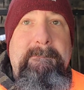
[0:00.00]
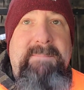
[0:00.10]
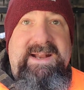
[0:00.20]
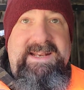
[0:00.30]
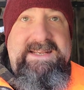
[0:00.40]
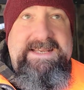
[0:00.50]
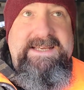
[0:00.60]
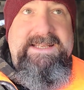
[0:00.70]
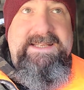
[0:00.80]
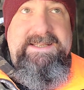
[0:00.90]
But in the
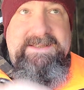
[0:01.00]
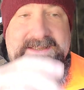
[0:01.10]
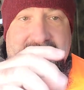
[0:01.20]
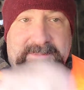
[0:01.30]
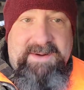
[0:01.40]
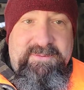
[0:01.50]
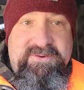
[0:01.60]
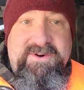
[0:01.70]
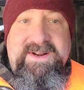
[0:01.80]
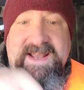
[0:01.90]
end, that paper
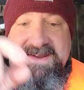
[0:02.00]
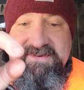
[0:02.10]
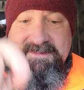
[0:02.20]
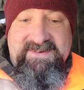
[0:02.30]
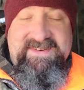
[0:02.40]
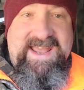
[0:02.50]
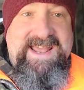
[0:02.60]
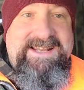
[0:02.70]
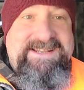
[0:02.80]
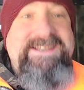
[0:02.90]
charting has
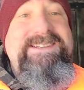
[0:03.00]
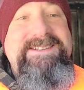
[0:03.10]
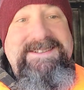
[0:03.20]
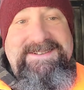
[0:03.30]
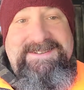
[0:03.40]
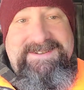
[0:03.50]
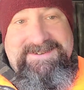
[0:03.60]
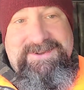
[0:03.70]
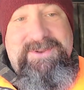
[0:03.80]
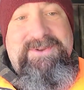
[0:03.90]
scanned in
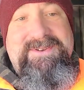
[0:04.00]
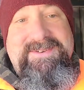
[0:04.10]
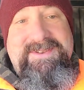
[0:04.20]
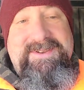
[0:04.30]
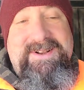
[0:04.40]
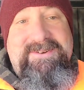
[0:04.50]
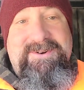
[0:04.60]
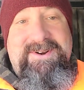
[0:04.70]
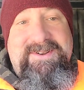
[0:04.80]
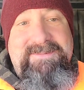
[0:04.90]
to the
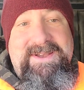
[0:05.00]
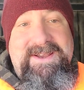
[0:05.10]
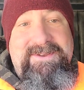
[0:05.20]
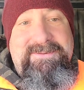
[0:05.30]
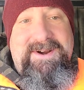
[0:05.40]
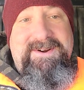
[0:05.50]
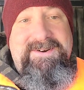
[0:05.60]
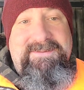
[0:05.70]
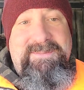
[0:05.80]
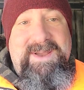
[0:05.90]
electronic health
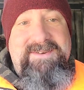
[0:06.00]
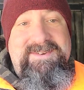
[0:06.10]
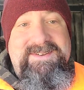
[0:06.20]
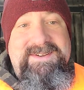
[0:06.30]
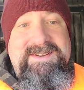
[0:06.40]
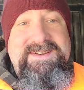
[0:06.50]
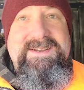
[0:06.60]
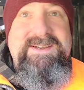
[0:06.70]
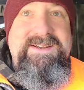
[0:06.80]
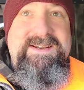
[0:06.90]
record of the patient.
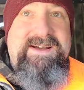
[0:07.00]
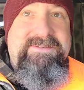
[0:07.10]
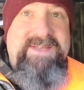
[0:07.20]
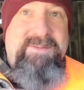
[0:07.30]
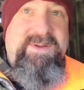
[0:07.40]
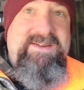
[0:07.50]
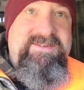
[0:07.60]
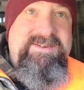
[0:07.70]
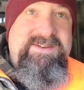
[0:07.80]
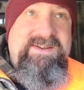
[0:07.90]
Now, if that patient